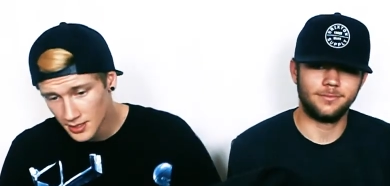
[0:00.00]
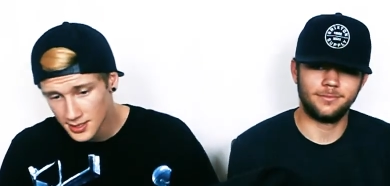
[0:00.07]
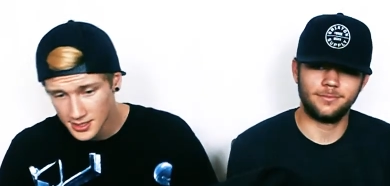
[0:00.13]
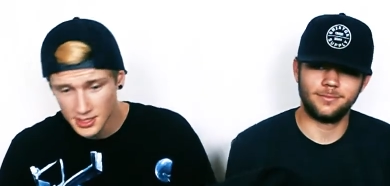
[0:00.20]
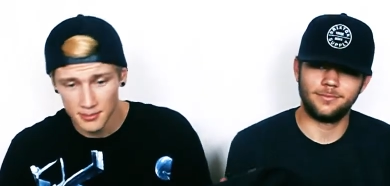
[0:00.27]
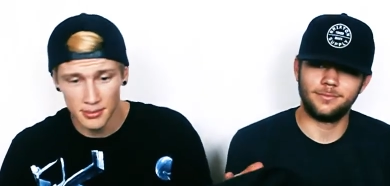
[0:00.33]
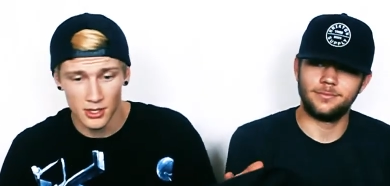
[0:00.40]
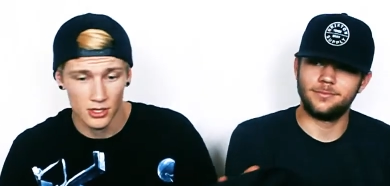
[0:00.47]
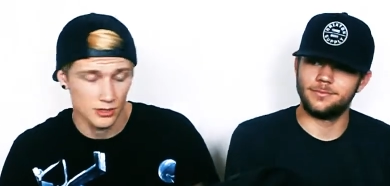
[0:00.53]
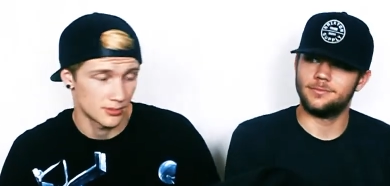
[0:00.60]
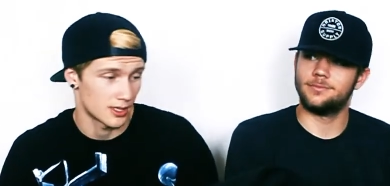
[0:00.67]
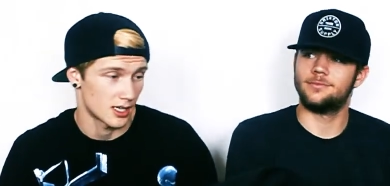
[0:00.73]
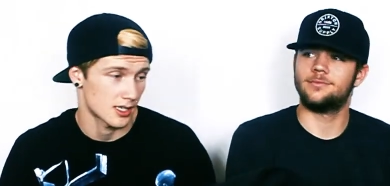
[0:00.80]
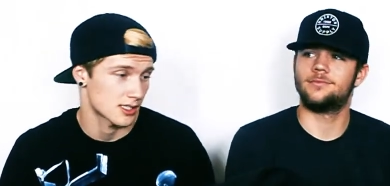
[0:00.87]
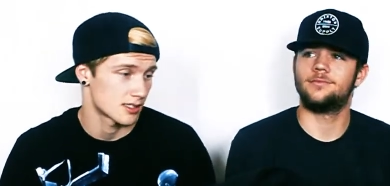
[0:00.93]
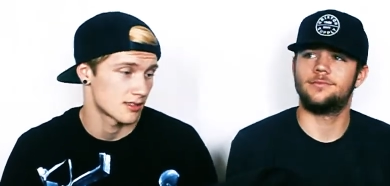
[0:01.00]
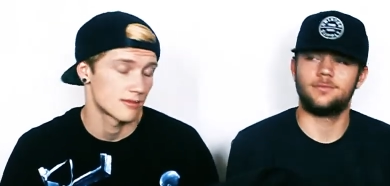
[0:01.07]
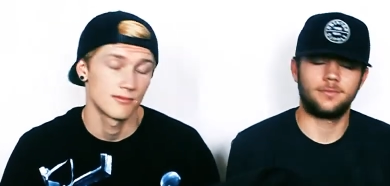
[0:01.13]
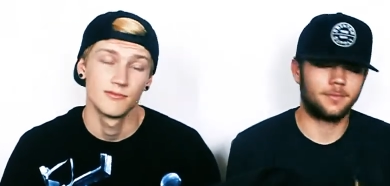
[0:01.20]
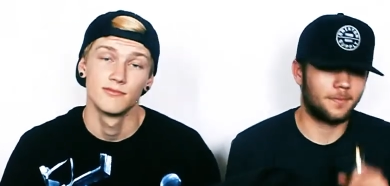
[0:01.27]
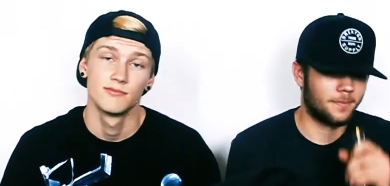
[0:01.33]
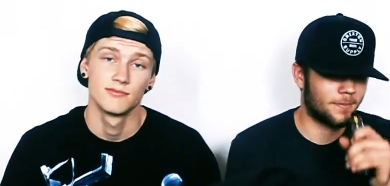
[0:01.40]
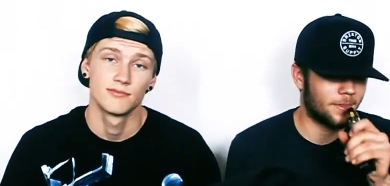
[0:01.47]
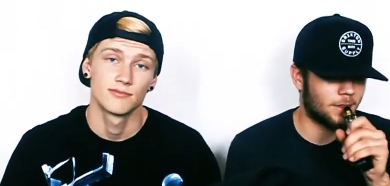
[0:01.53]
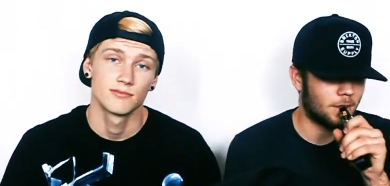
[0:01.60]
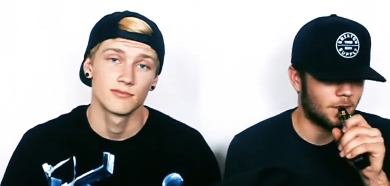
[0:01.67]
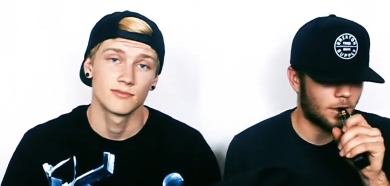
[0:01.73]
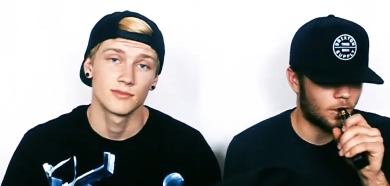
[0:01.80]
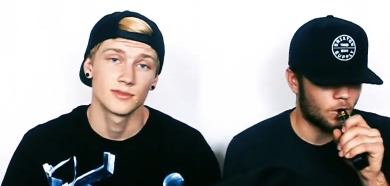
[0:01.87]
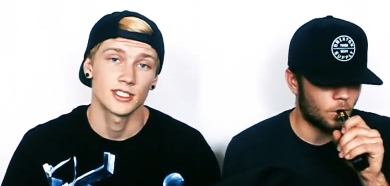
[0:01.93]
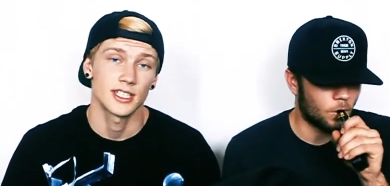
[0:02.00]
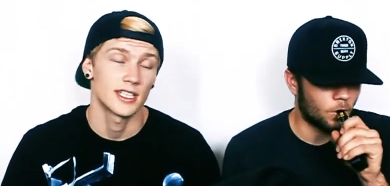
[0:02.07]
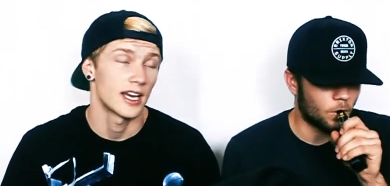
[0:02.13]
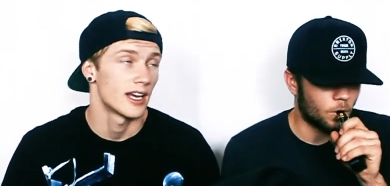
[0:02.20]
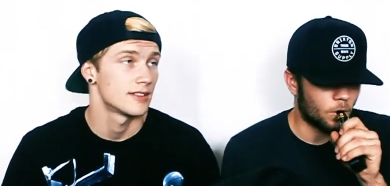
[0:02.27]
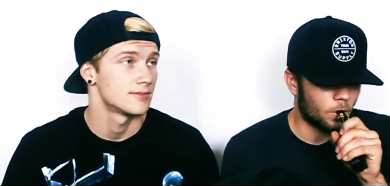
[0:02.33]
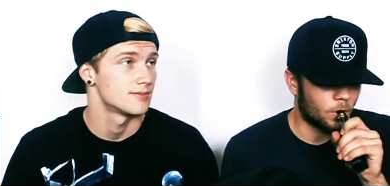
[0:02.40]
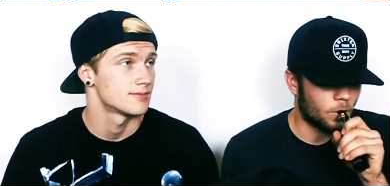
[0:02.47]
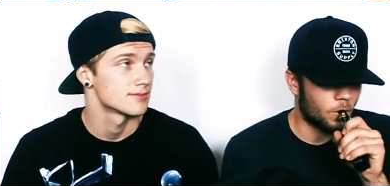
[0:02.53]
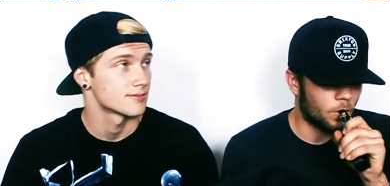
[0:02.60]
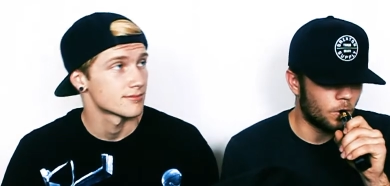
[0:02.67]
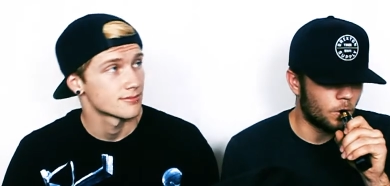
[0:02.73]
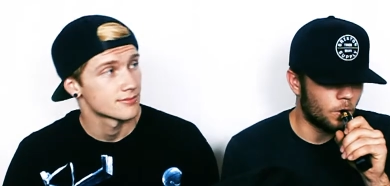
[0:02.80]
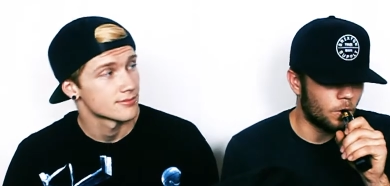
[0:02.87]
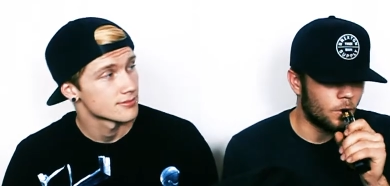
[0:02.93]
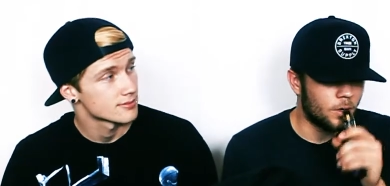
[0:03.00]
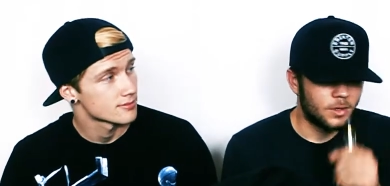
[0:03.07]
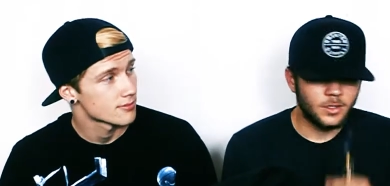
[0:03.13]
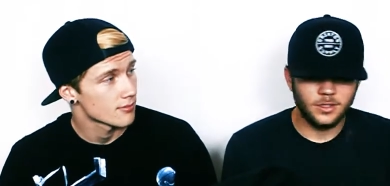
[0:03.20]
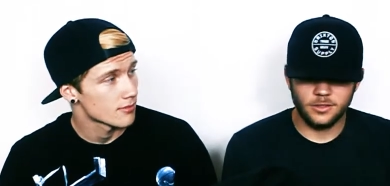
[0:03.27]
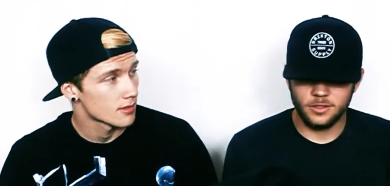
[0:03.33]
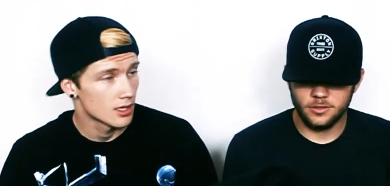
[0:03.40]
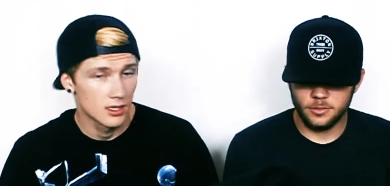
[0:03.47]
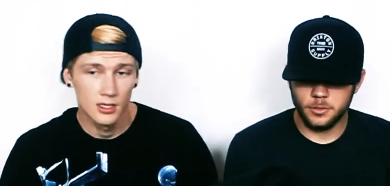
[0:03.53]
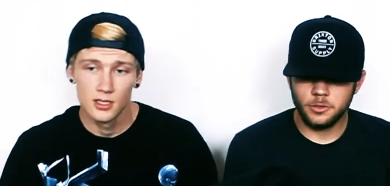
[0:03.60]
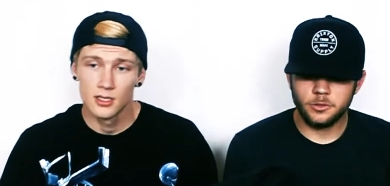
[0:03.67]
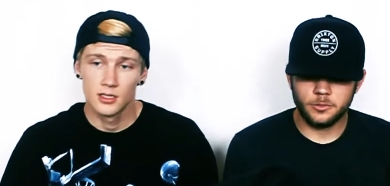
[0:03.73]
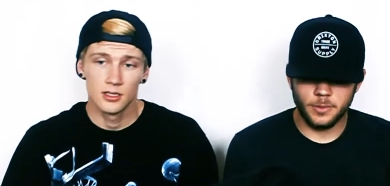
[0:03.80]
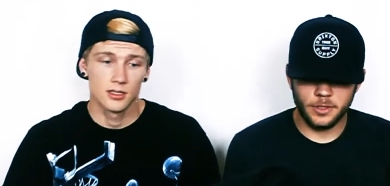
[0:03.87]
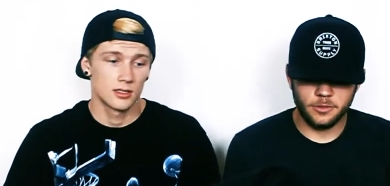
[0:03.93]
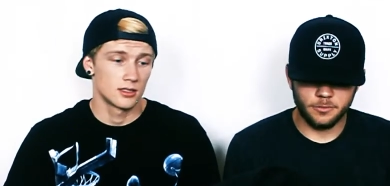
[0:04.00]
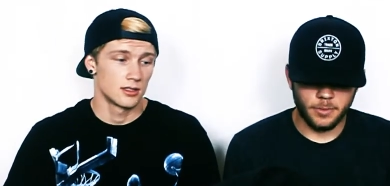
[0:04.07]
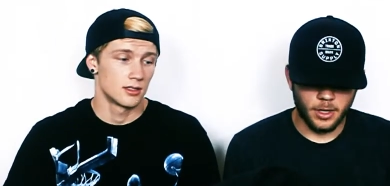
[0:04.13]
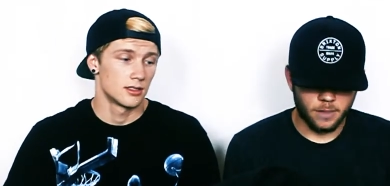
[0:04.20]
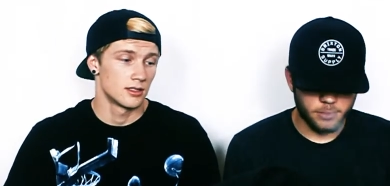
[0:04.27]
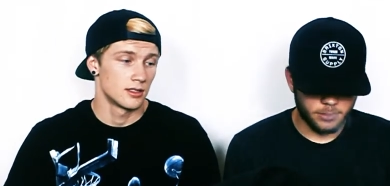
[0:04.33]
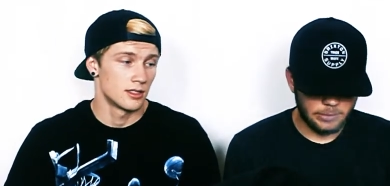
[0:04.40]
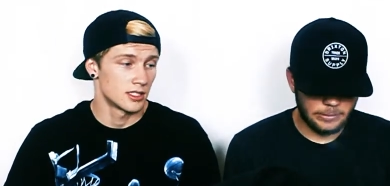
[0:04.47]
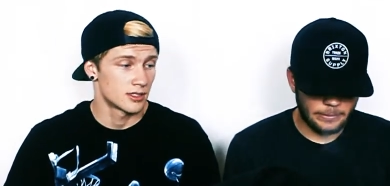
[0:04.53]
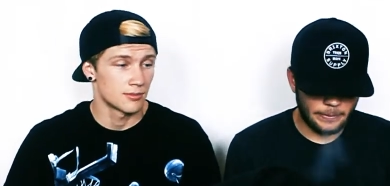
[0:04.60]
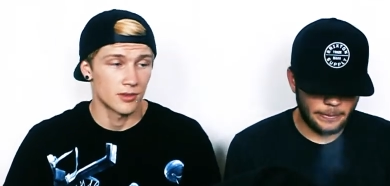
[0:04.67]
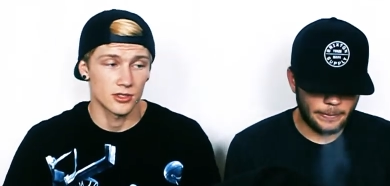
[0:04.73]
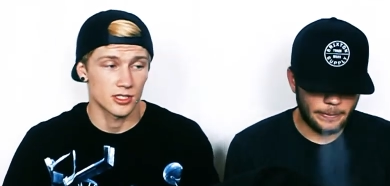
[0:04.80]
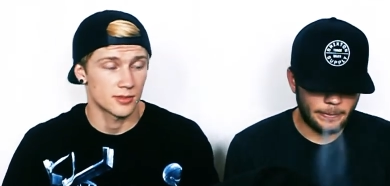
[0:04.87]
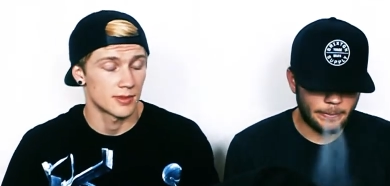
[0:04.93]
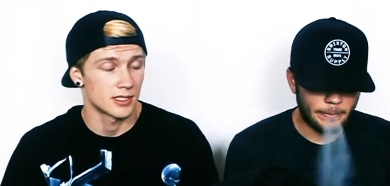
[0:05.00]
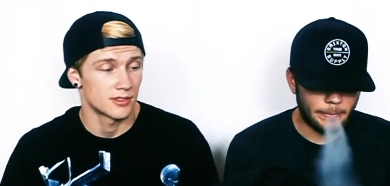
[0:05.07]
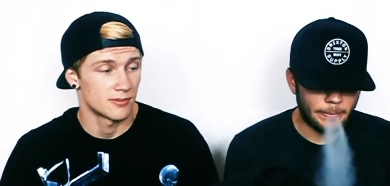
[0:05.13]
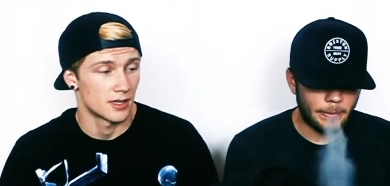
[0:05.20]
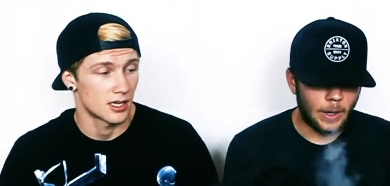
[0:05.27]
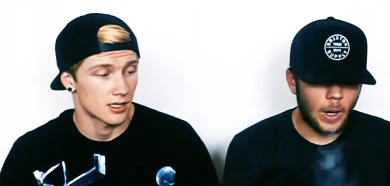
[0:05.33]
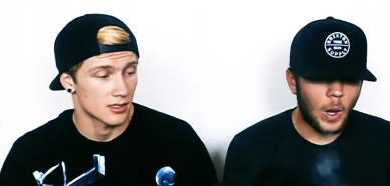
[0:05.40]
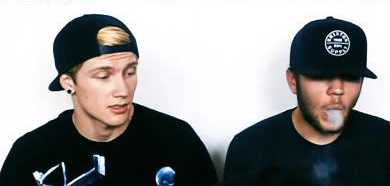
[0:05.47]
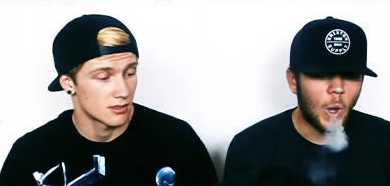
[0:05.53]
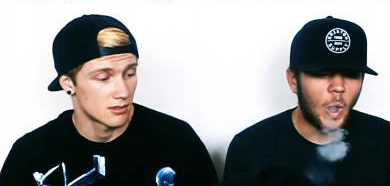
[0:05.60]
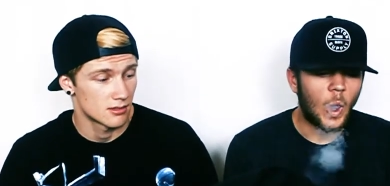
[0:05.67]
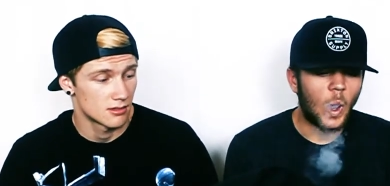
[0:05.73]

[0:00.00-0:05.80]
Speaker 1: This is the baller box. Said that. This is the most expensive box. This is the most expensive box.